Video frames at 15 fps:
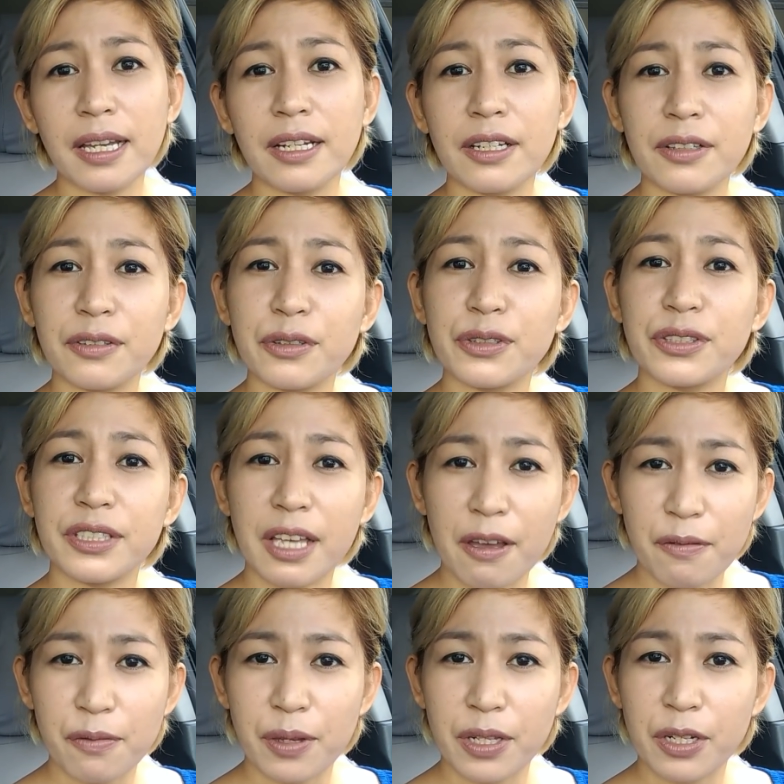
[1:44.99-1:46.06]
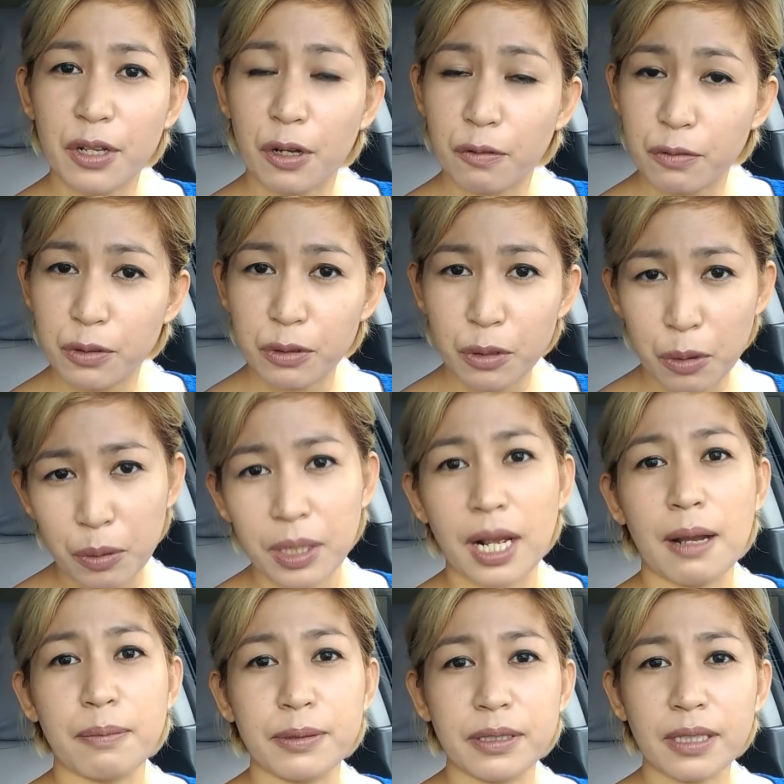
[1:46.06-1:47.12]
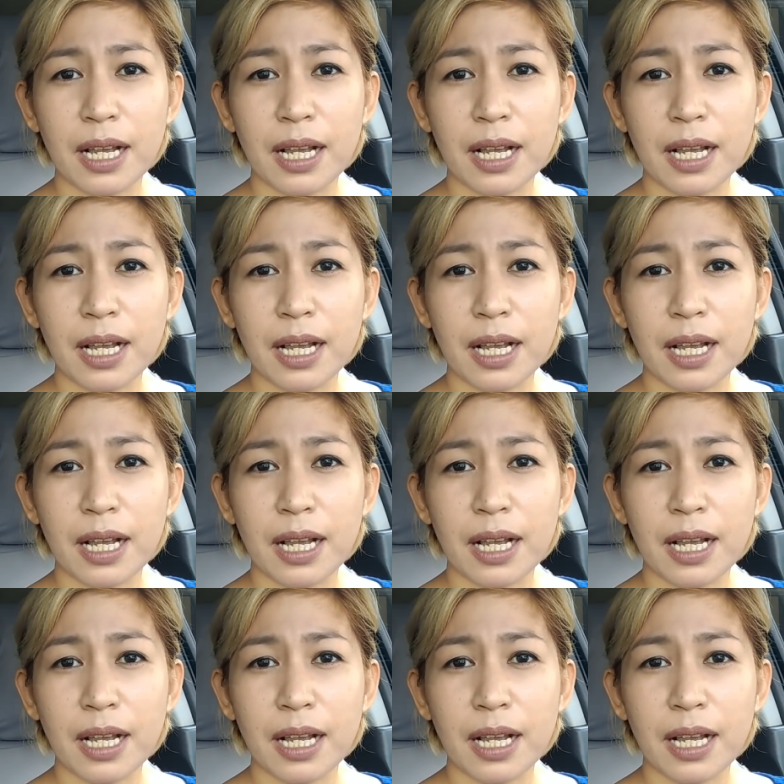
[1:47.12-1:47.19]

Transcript: another 7 of snow caps.